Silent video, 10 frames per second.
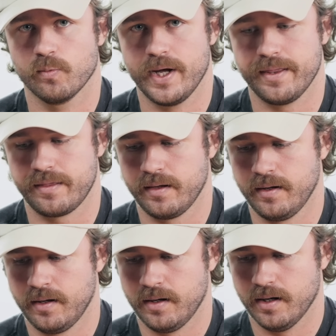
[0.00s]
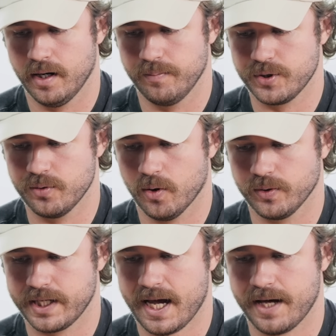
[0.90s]
width. You
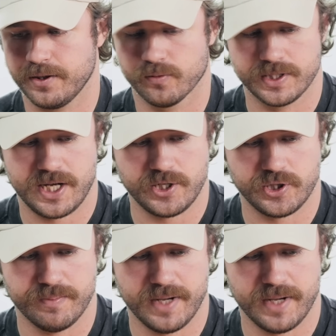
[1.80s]
only had the retention